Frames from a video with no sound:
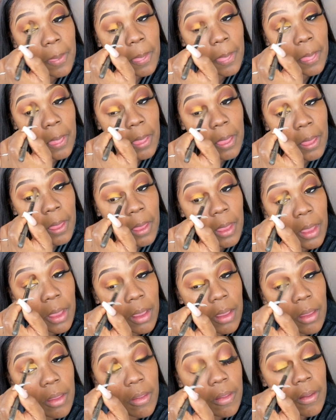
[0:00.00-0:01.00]

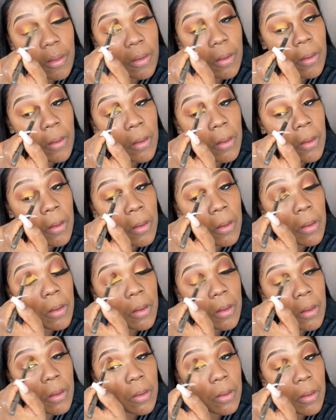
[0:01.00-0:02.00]

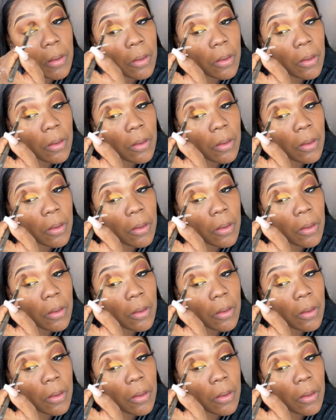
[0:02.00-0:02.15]
(no one is talking)